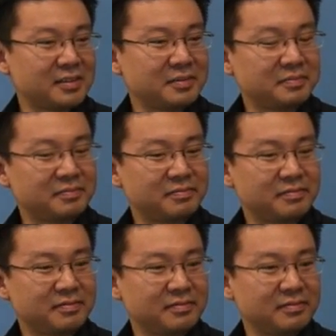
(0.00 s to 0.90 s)

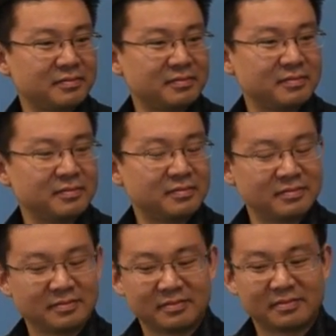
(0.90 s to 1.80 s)

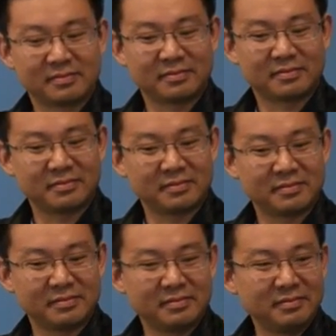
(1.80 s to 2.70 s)

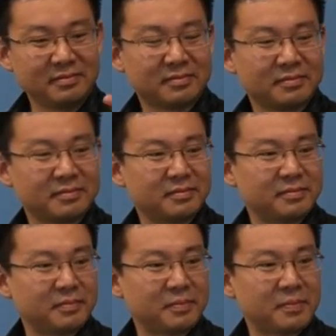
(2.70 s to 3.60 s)

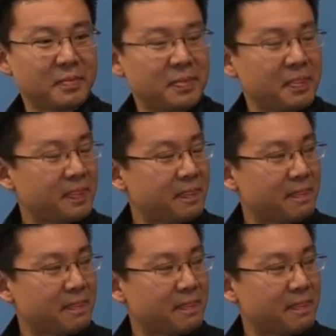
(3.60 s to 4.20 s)
No words are spoken by the person on screen.